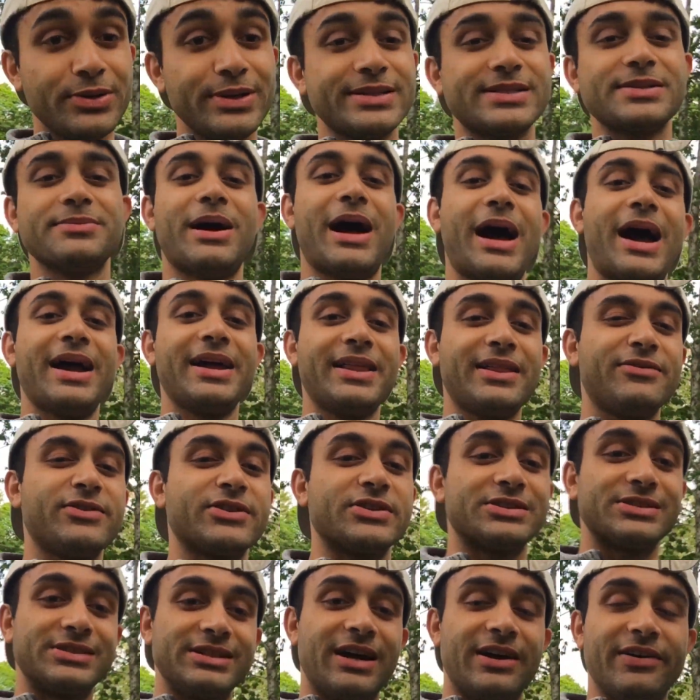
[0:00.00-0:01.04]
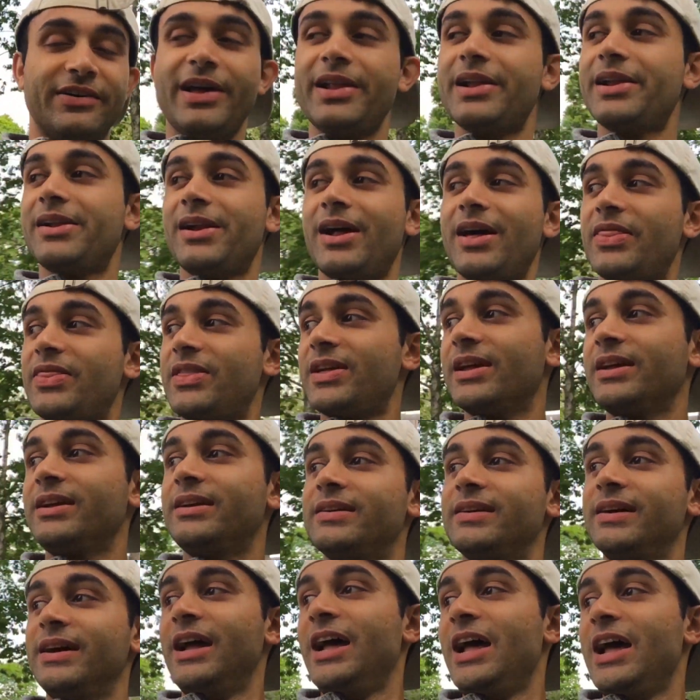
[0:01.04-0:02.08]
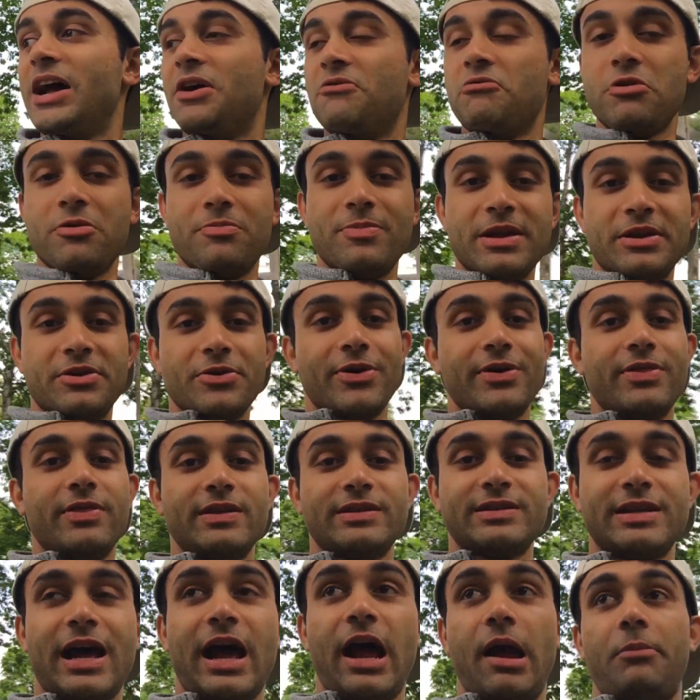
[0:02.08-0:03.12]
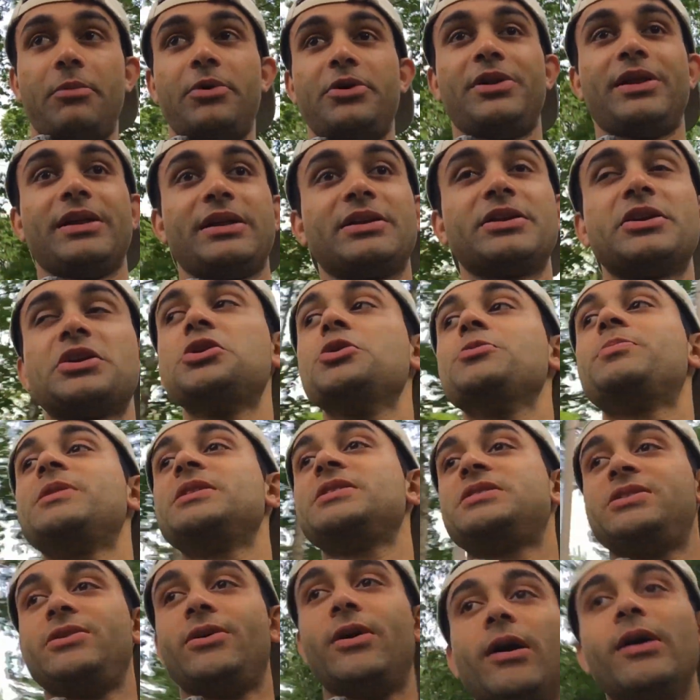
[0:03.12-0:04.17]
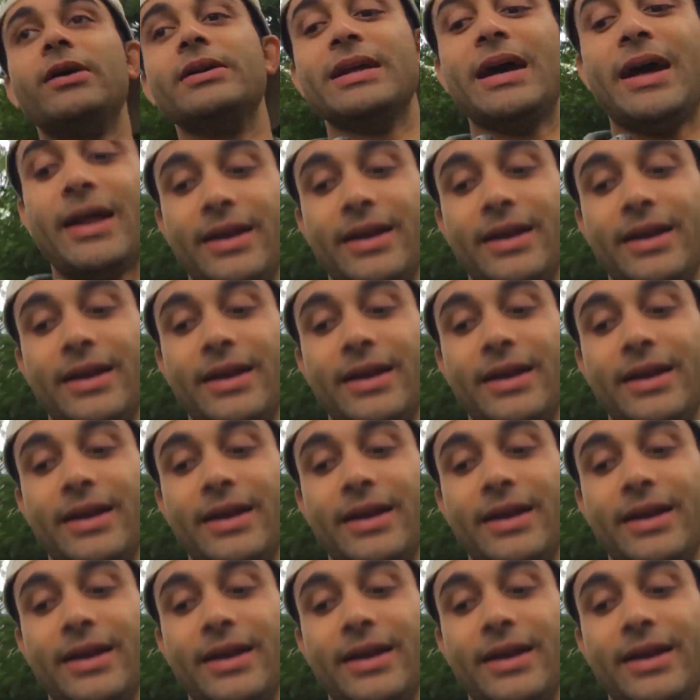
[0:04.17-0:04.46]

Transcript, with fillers: doing some high-level stuff. I did not think we'd be going this high. We're doing like qPCR